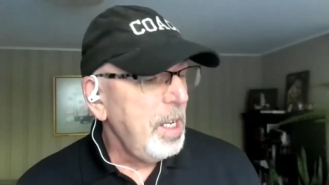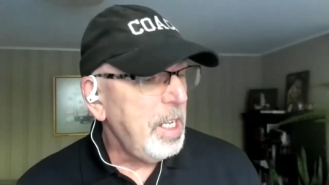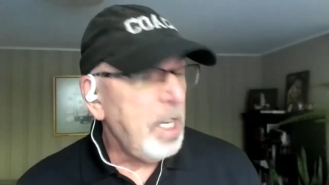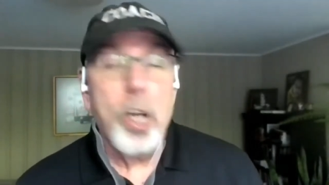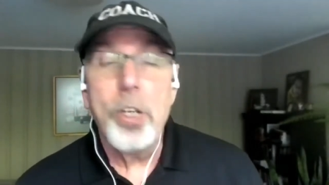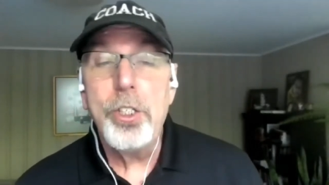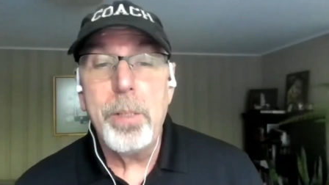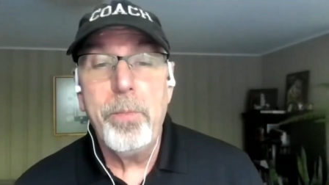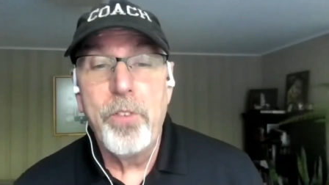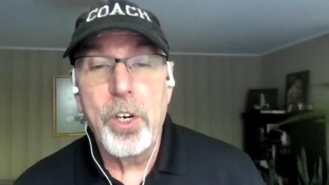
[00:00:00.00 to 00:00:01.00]
uh, are
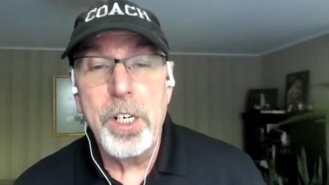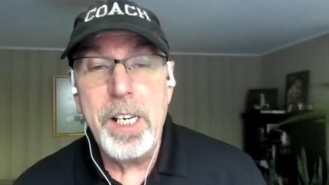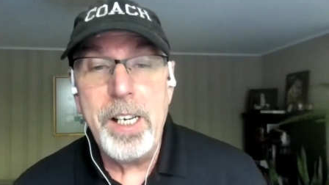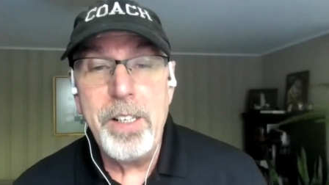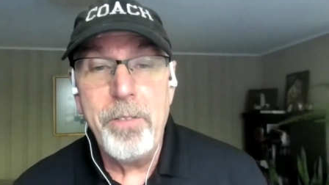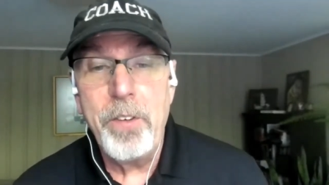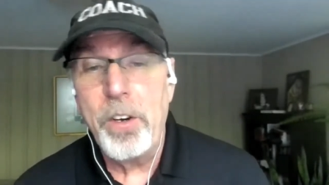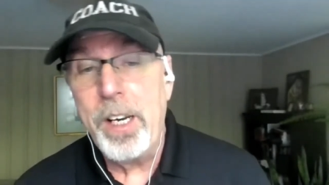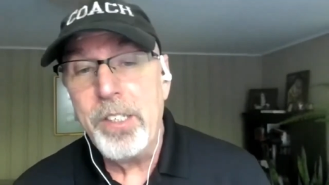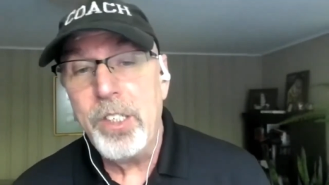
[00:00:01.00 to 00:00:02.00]
subverting the
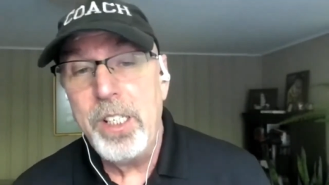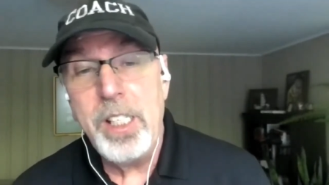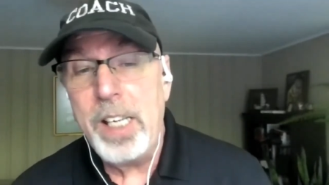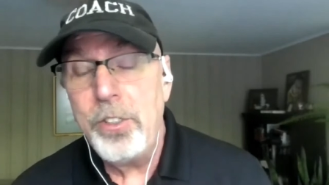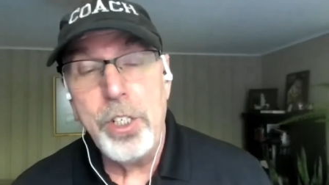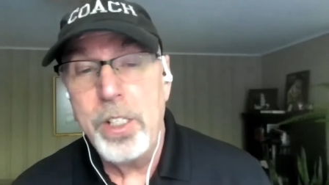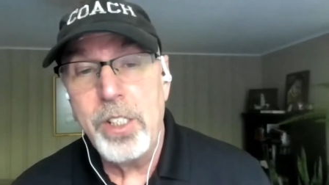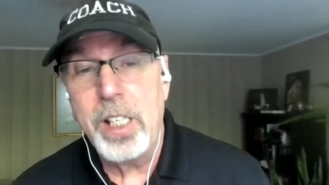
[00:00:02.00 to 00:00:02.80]
various intentions